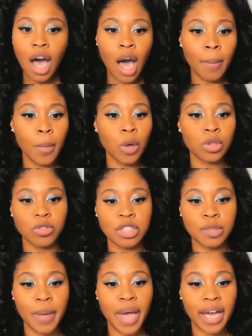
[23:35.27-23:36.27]
utmost
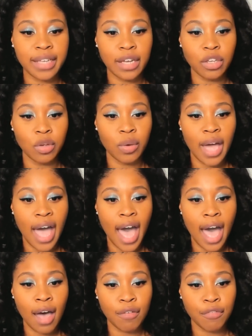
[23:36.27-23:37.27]
respect that you could
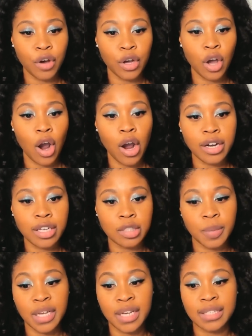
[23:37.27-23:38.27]
have for an
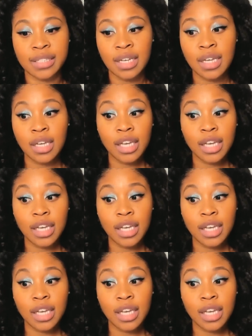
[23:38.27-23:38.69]
artist, because